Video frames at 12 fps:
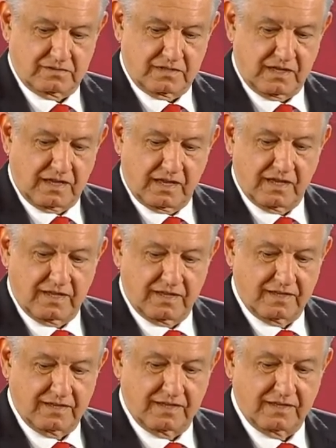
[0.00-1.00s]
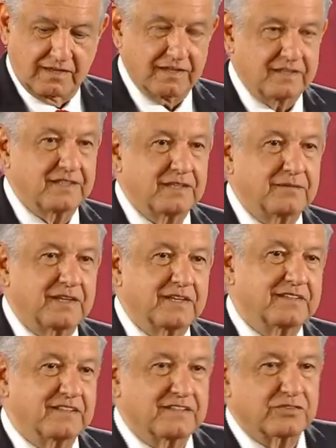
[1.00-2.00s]
a
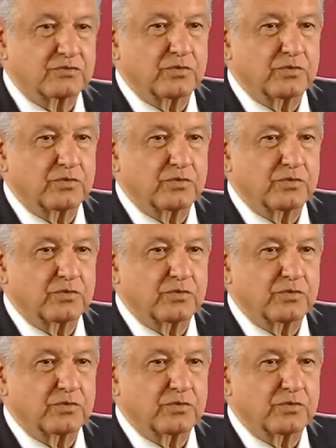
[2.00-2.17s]
niveles de descomposición